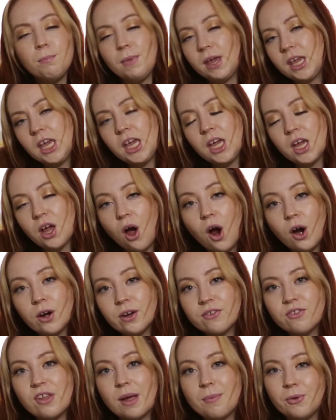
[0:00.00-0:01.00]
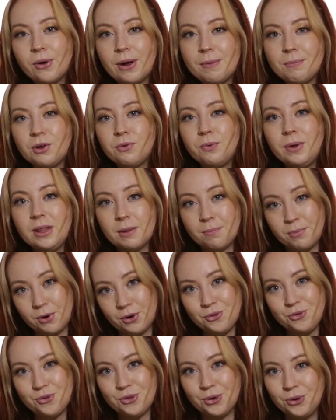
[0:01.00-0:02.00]
making it hard to separate between the
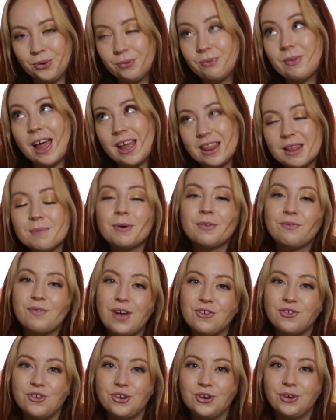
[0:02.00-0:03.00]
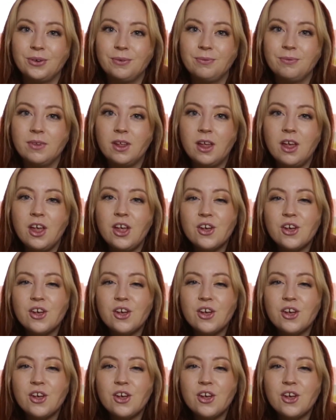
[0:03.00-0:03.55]
personal and the professional.